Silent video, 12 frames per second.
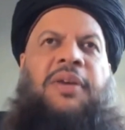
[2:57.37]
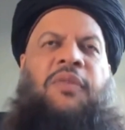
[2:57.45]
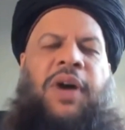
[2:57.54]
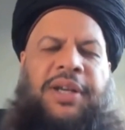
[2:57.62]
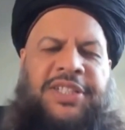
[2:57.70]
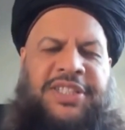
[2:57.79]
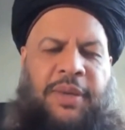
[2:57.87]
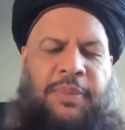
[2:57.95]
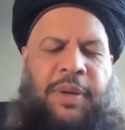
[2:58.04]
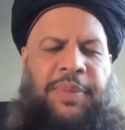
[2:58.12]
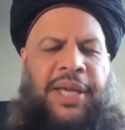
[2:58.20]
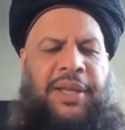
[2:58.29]
What does
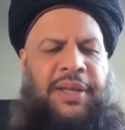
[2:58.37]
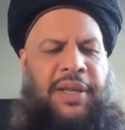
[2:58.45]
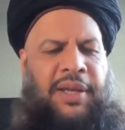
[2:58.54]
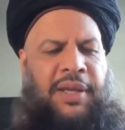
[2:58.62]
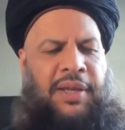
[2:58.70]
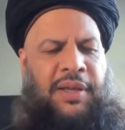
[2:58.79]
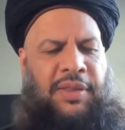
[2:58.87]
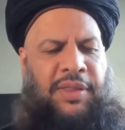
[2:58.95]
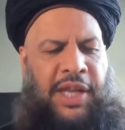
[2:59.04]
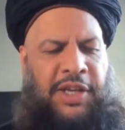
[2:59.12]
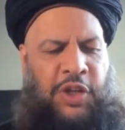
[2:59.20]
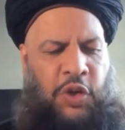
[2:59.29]
sabr mean?
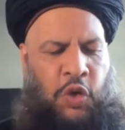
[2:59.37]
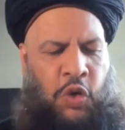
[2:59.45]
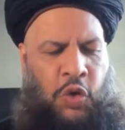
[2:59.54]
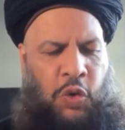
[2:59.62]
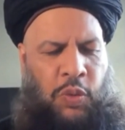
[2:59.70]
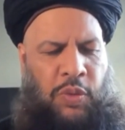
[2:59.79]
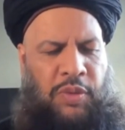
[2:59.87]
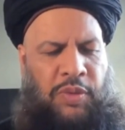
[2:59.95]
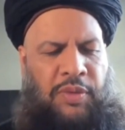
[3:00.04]
That you